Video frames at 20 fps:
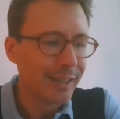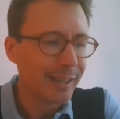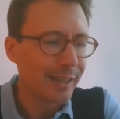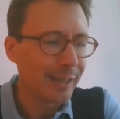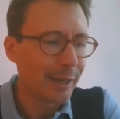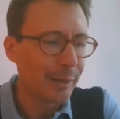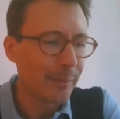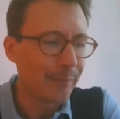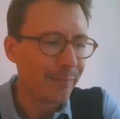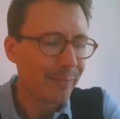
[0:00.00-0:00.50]

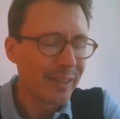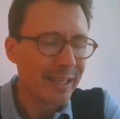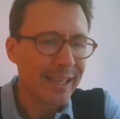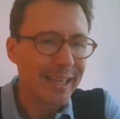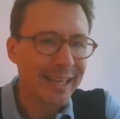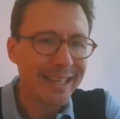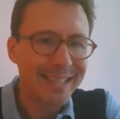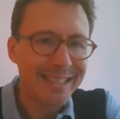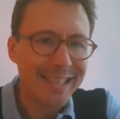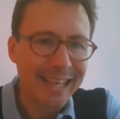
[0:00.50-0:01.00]
um,
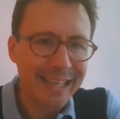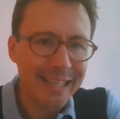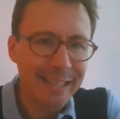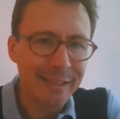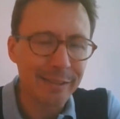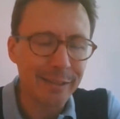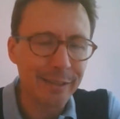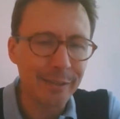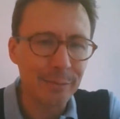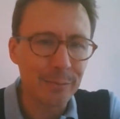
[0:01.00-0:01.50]
I
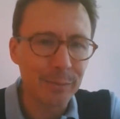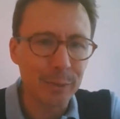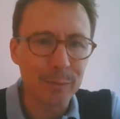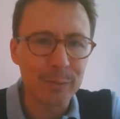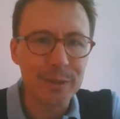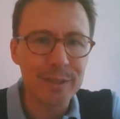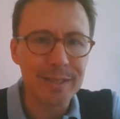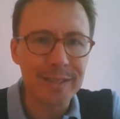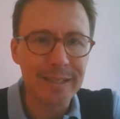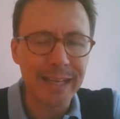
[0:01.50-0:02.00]
attended what
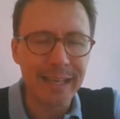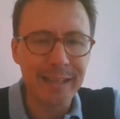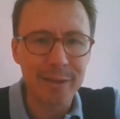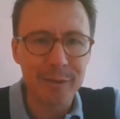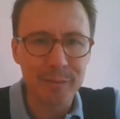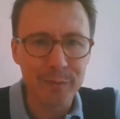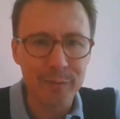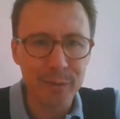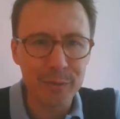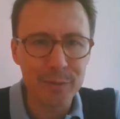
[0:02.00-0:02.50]
was then
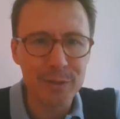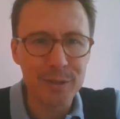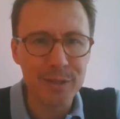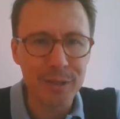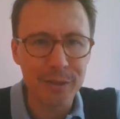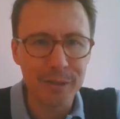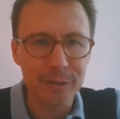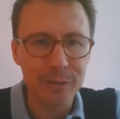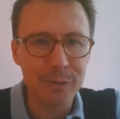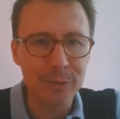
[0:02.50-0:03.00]
the first
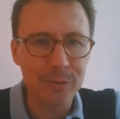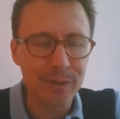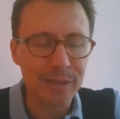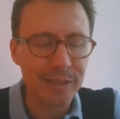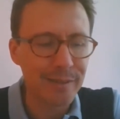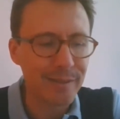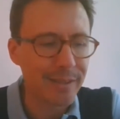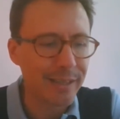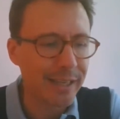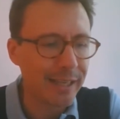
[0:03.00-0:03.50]
year in
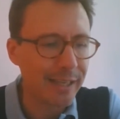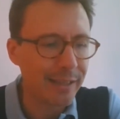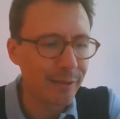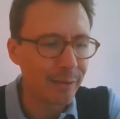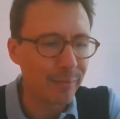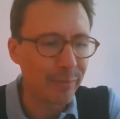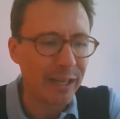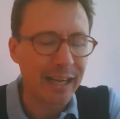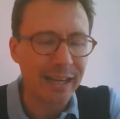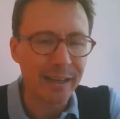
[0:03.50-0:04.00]
2008, the
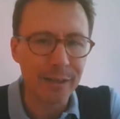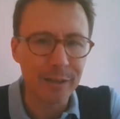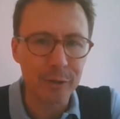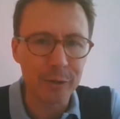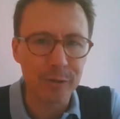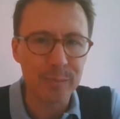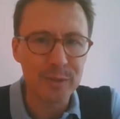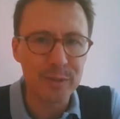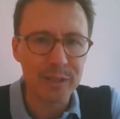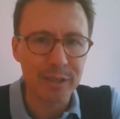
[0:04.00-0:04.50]
Black
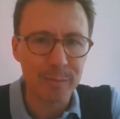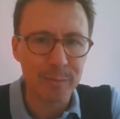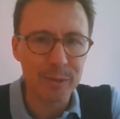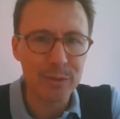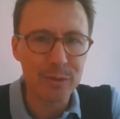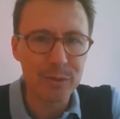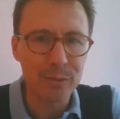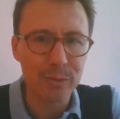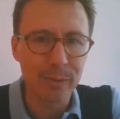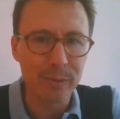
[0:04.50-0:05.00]
Europe Summer
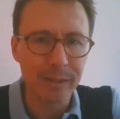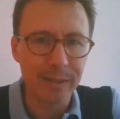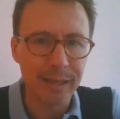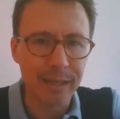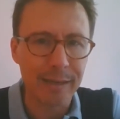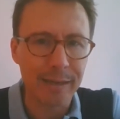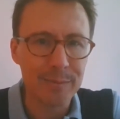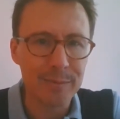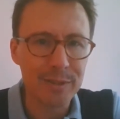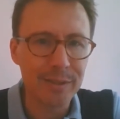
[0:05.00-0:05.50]
School in
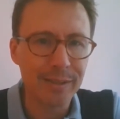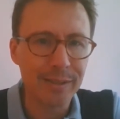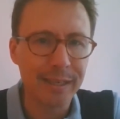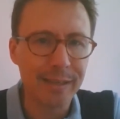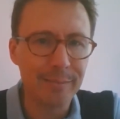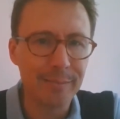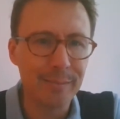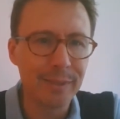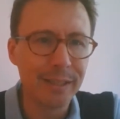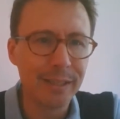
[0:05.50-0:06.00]

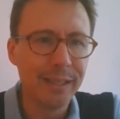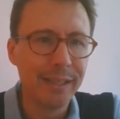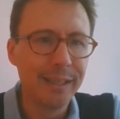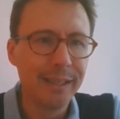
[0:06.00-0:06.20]
Amsterdam.